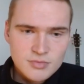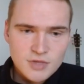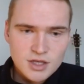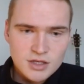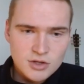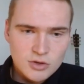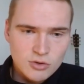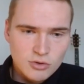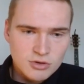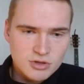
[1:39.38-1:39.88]

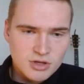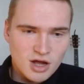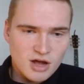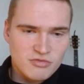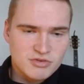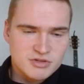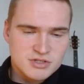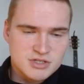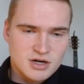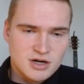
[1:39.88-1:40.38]
the Hooked
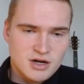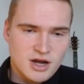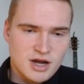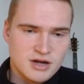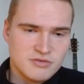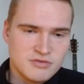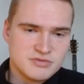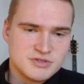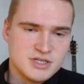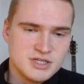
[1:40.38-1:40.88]
avatar N
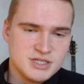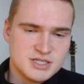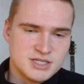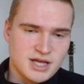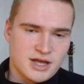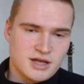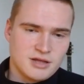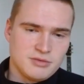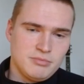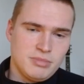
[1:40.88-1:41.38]
F T
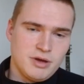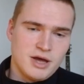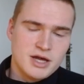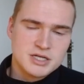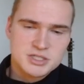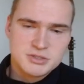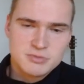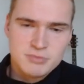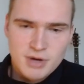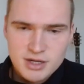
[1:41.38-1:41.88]
second
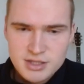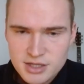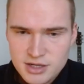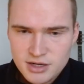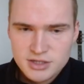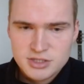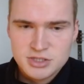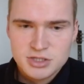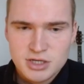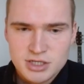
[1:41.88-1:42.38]
batch right here,
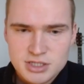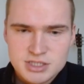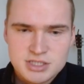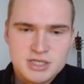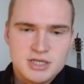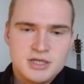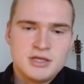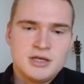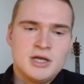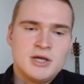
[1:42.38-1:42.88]
as you can
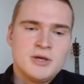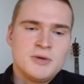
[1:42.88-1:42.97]
see,